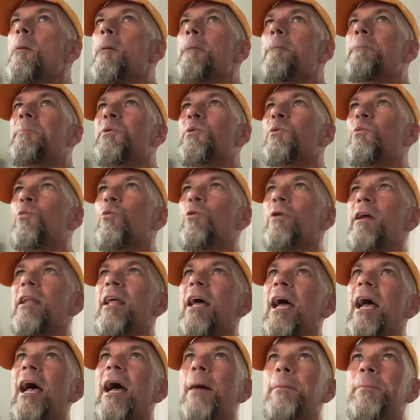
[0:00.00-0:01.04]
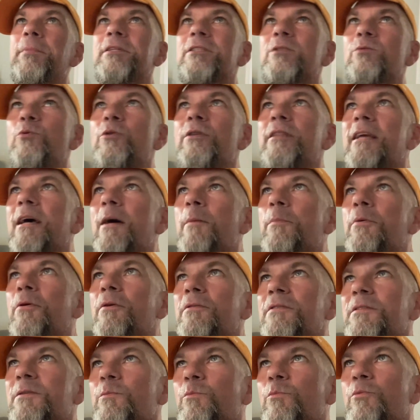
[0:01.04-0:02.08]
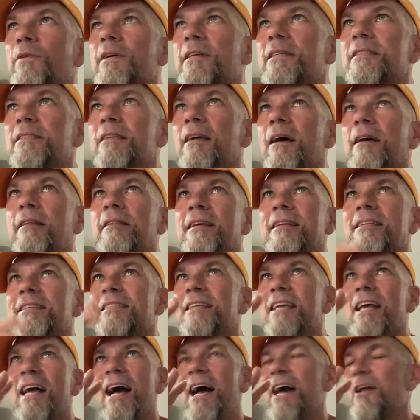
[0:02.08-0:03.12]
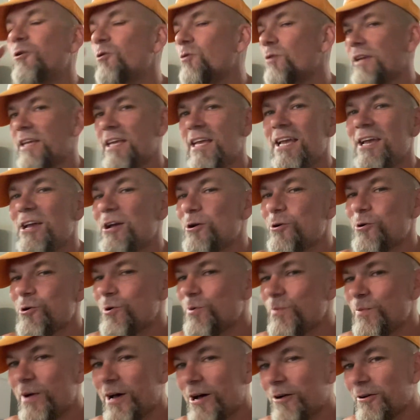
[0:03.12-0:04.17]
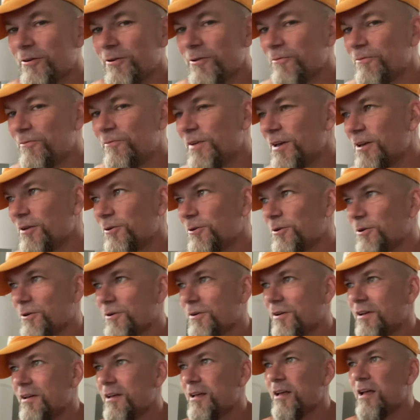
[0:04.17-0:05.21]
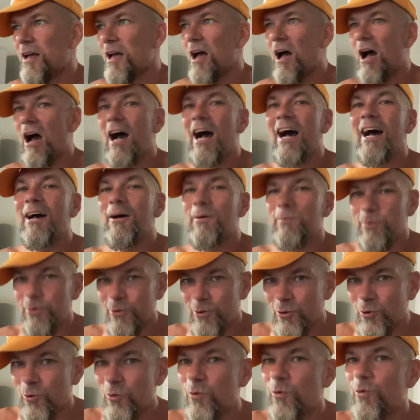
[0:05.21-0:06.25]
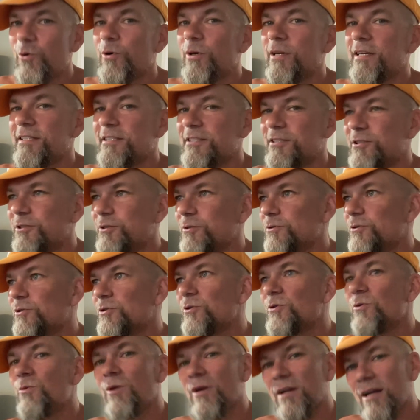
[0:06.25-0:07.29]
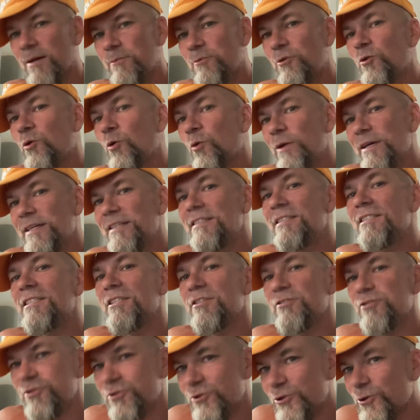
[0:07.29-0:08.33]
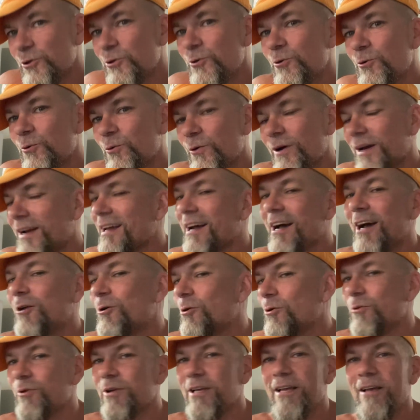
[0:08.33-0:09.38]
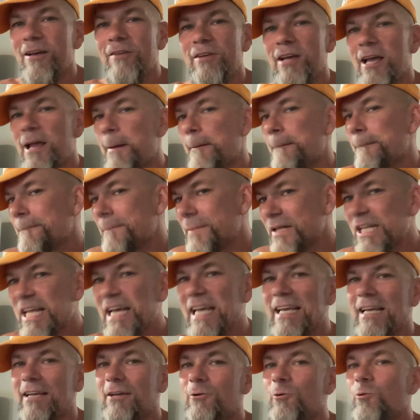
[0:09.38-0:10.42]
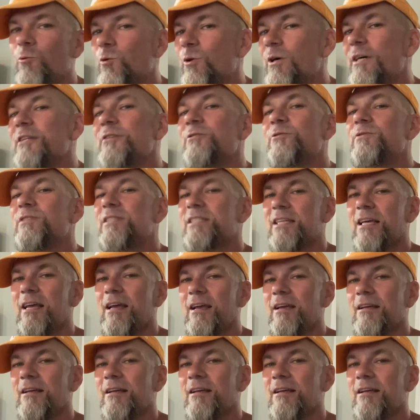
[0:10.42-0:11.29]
But what happens when that person breaks out and they say, I don't care about failure. I'm going to do what I'm going to do and I don't give a blank what you say.